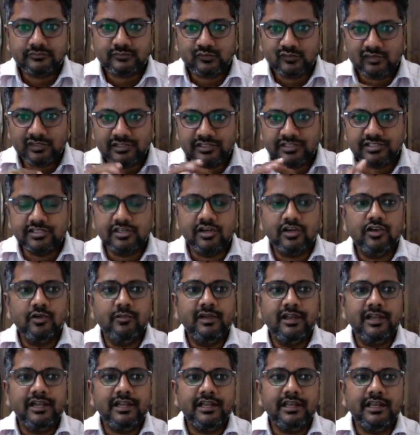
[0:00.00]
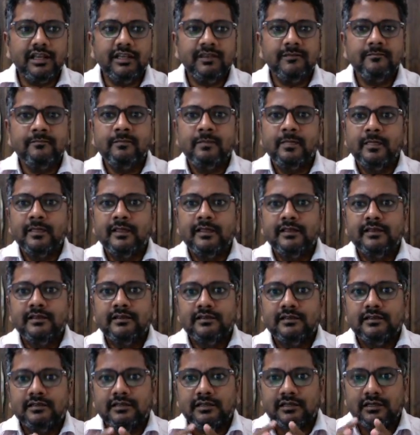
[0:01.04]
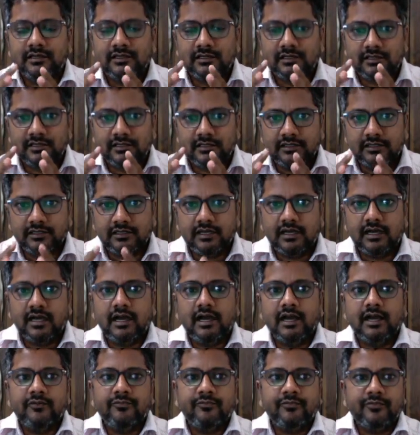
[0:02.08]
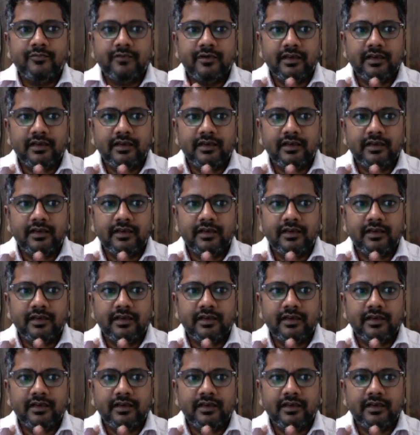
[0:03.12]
solubility of